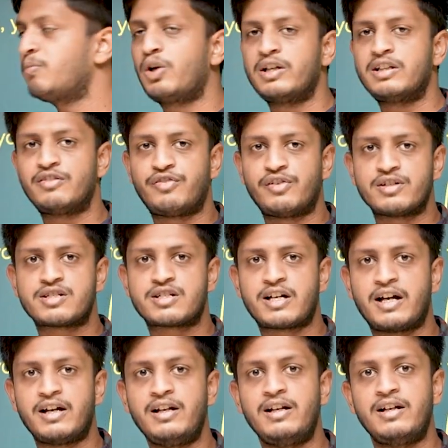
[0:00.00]
ball in the first
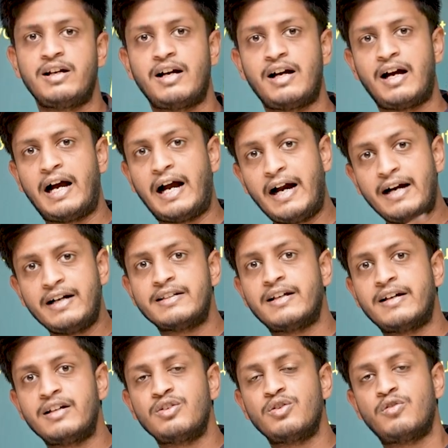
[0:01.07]
trial and
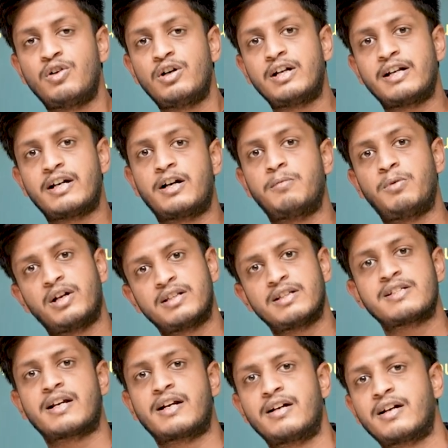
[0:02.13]
then you want a red ball in
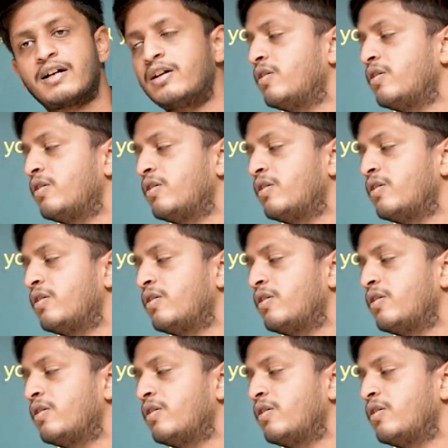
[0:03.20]
the second trial.